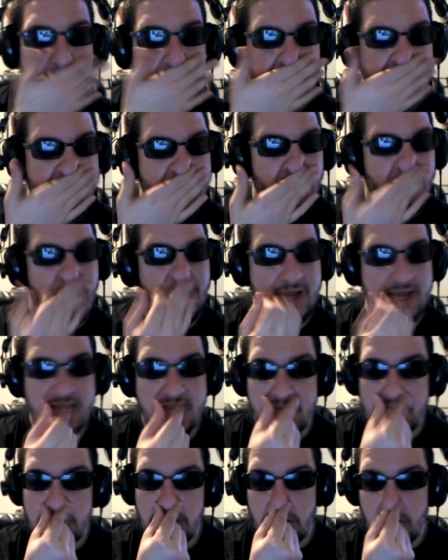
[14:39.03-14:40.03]
So in
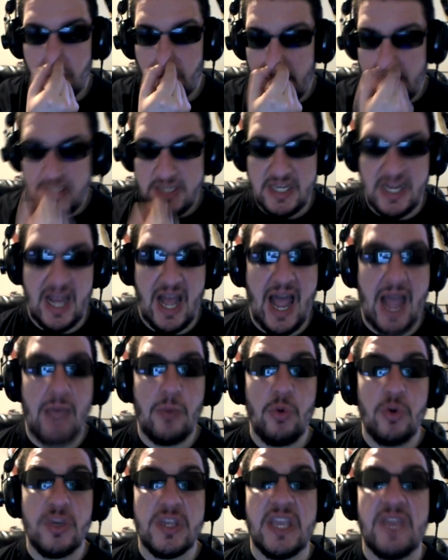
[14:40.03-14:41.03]
this situation, I
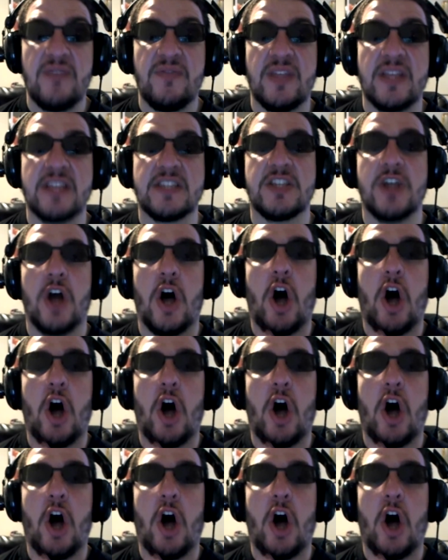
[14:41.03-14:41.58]
will give this